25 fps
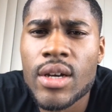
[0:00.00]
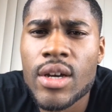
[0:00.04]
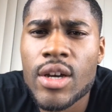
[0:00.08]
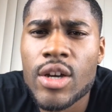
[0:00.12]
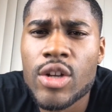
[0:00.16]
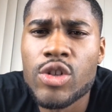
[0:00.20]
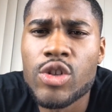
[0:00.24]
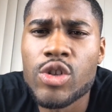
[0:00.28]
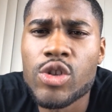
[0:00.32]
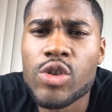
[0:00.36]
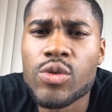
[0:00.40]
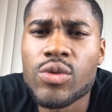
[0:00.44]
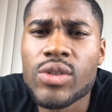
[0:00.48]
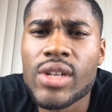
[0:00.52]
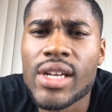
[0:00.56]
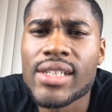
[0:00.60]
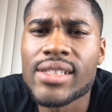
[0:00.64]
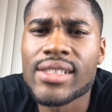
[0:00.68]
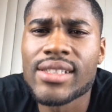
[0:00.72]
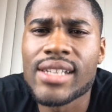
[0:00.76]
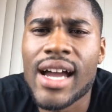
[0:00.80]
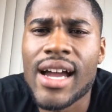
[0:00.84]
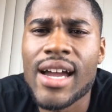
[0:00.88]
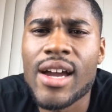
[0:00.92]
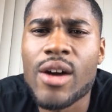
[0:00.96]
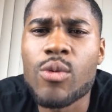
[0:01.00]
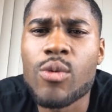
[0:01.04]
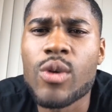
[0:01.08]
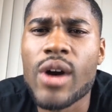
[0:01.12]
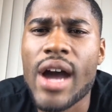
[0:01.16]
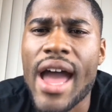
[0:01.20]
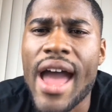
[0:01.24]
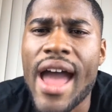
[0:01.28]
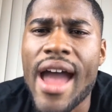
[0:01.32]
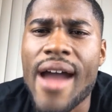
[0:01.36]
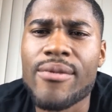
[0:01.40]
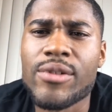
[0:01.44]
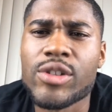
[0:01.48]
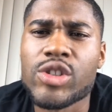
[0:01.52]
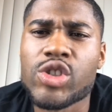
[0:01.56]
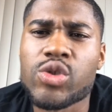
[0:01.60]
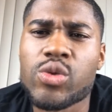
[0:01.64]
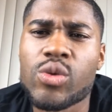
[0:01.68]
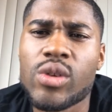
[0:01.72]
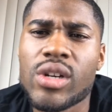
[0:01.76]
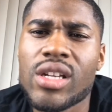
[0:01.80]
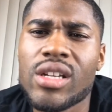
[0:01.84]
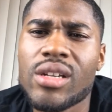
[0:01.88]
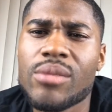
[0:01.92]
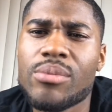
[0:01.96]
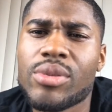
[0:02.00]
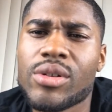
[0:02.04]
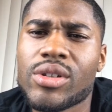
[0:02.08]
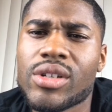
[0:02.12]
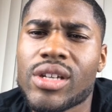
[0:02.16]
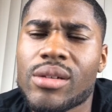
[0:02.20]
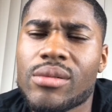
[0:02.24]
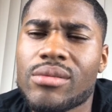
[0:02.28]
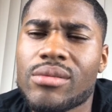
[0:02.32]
Do you think Zion will average 20 per?